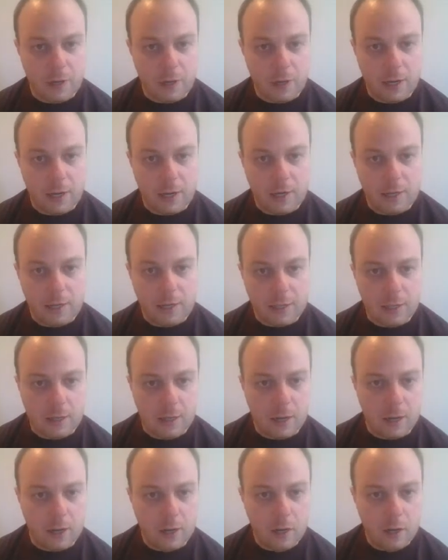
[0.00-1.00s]
You can kind of see
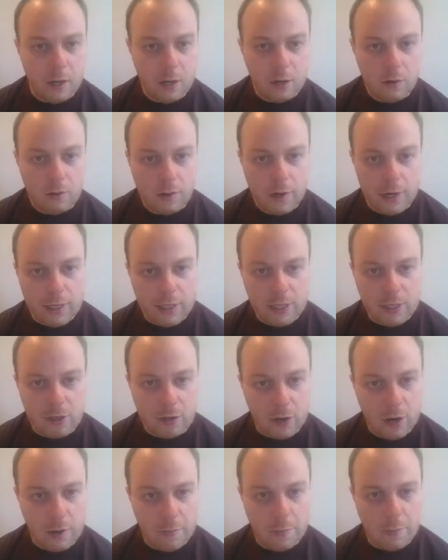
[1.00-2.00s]
the gray
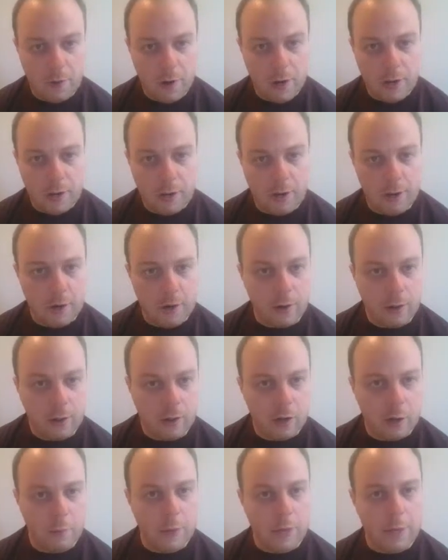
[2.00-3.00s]
stripe right here a
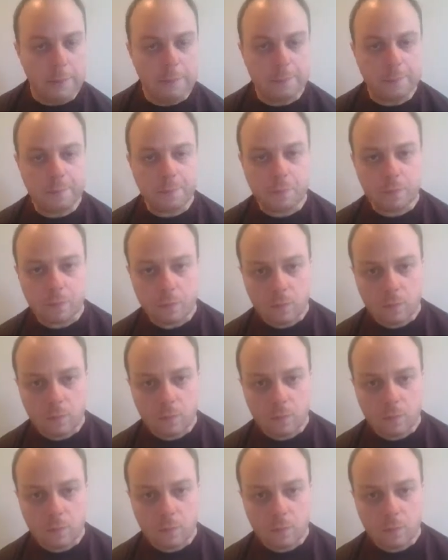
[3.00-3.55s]
little bit.